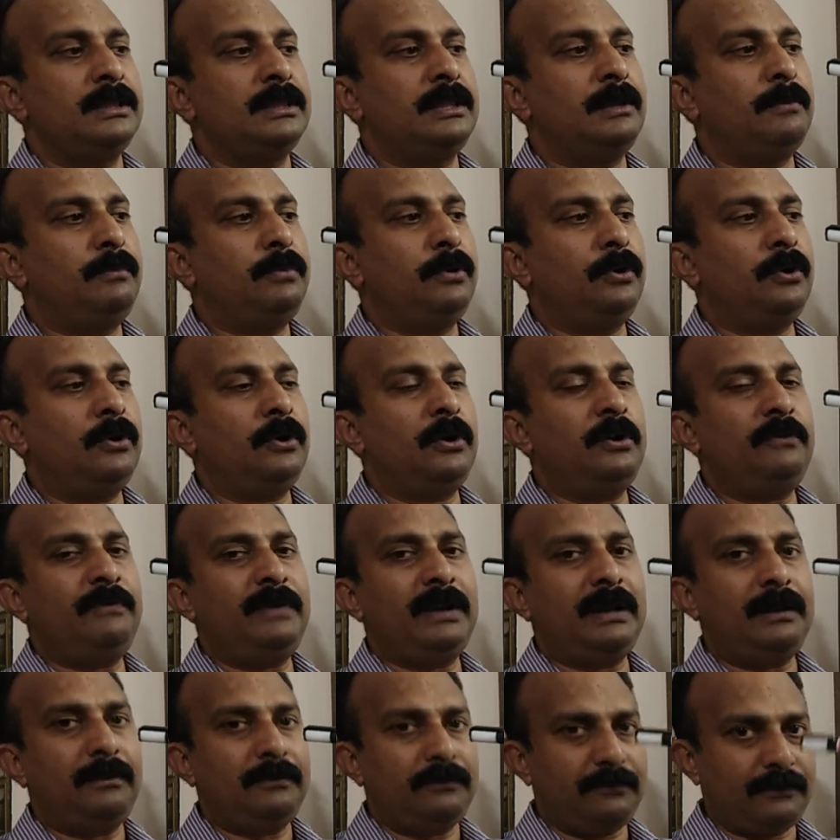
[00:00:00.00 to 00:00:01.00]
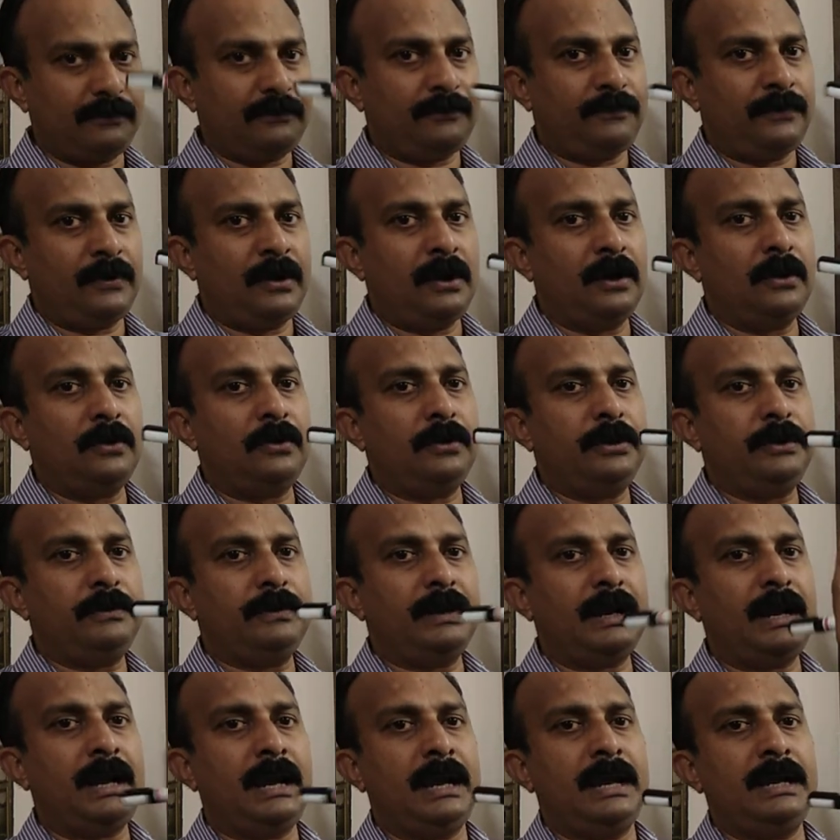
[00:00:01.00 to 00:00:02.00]
the ball will fall on
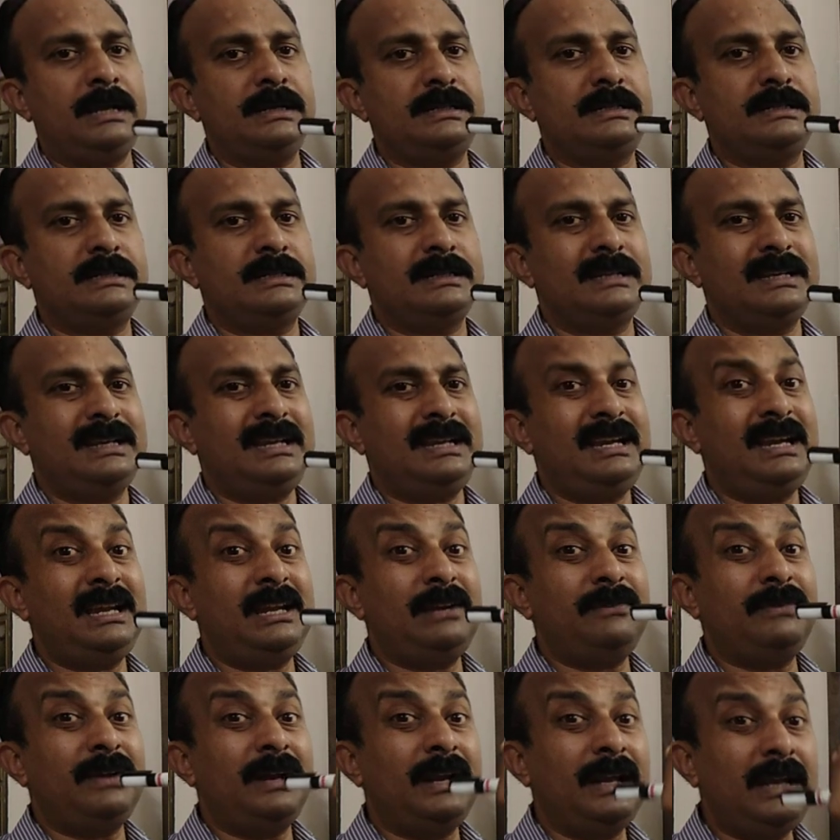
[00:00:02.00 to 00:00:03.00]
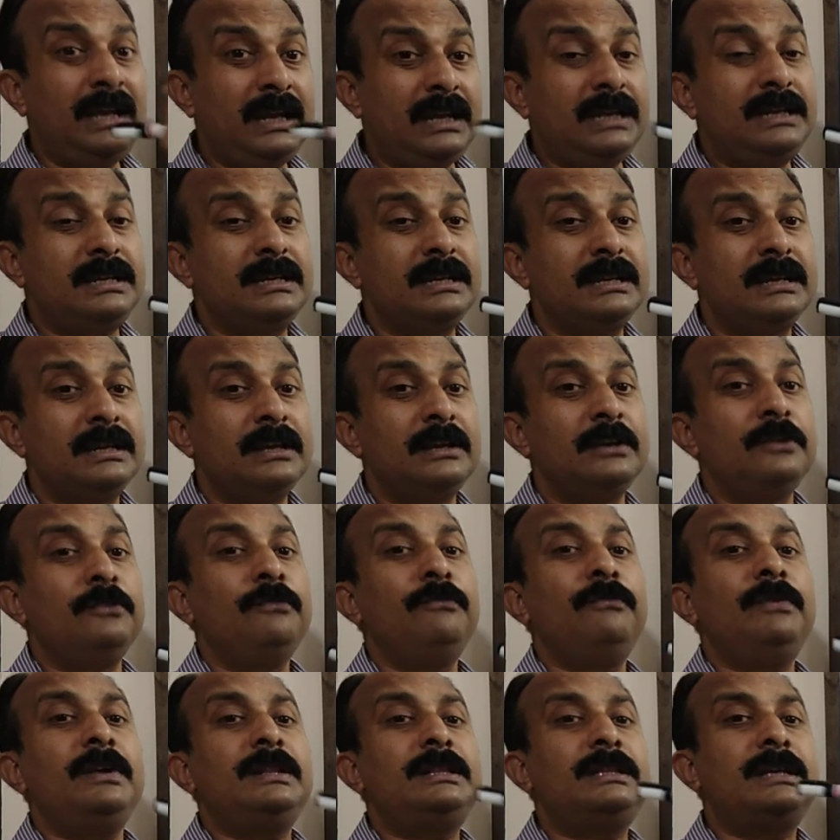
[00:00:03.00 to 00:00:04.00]
your hands. It will hit
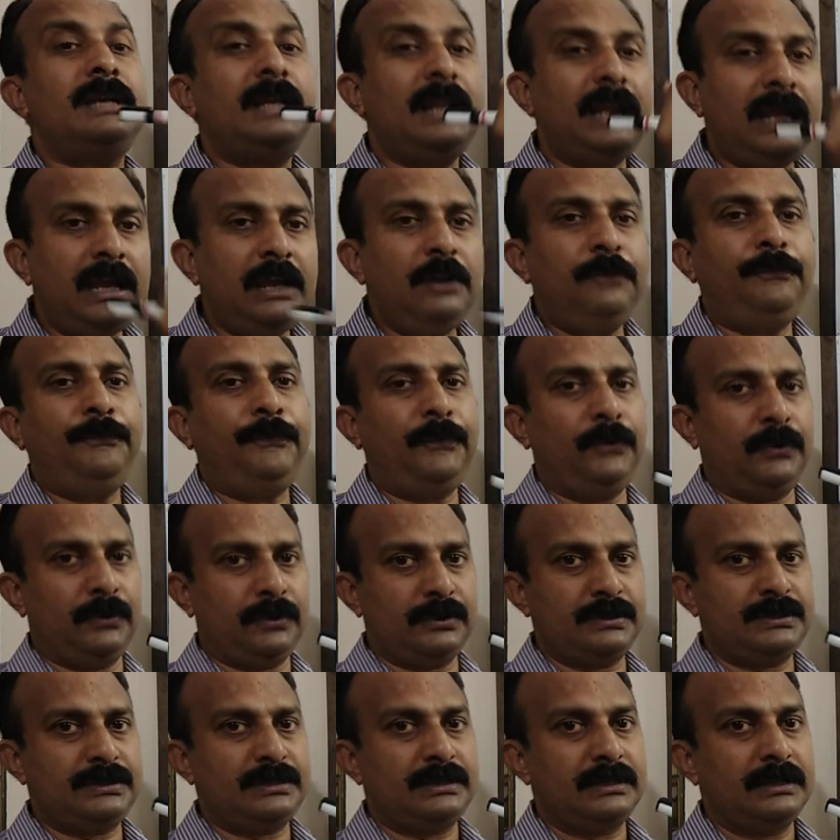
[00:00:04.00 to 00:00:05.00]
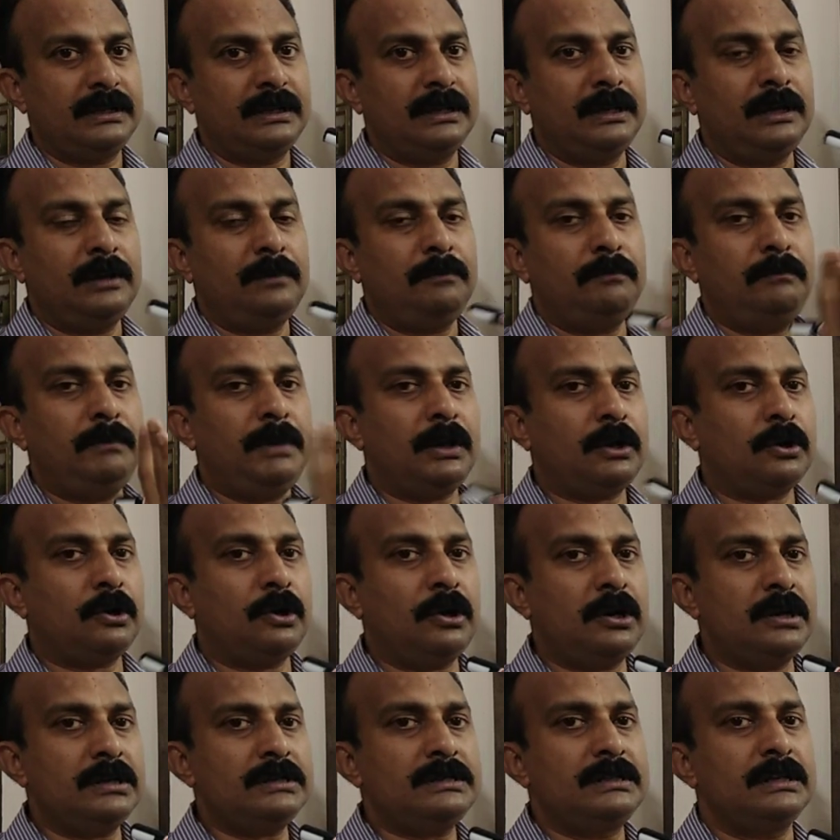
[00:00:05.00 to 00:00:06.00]
with great force
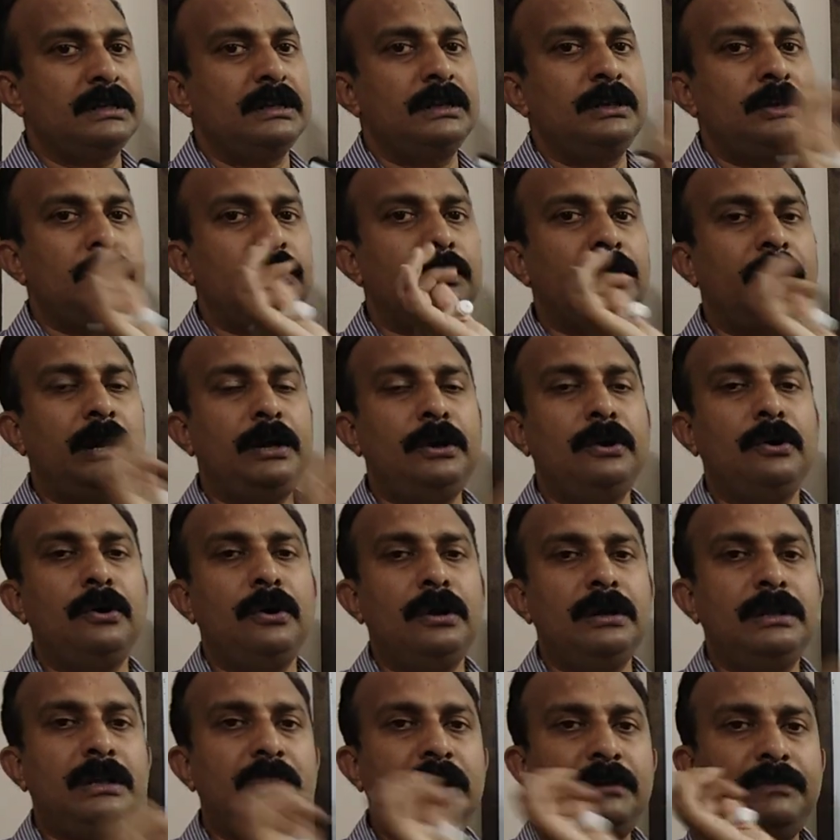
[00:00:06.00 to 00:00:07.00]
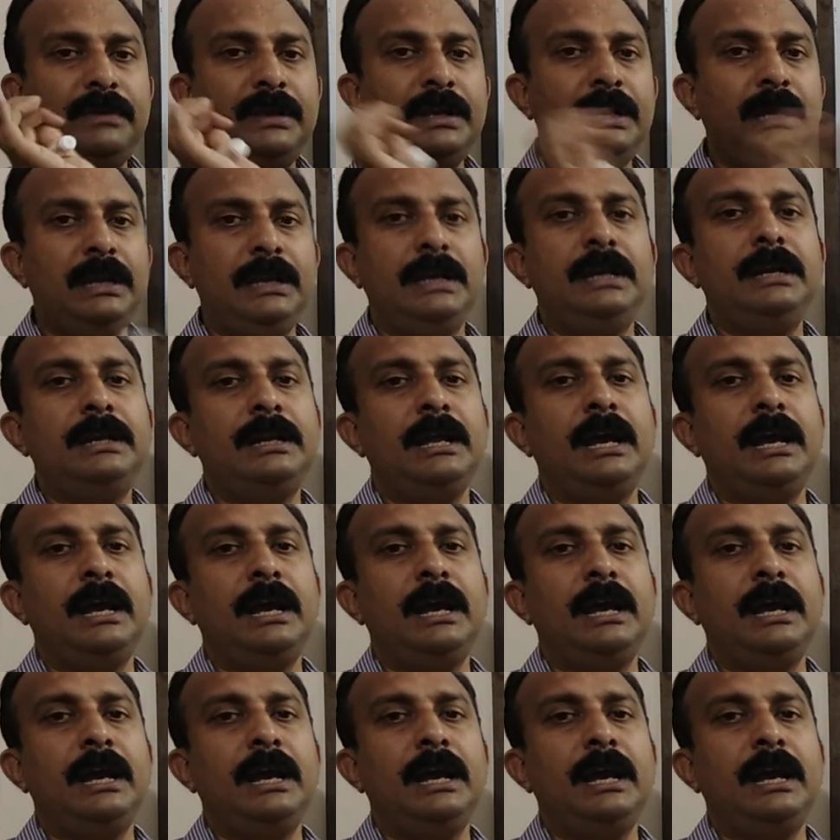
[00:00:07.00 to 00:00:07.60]
because you are not giving any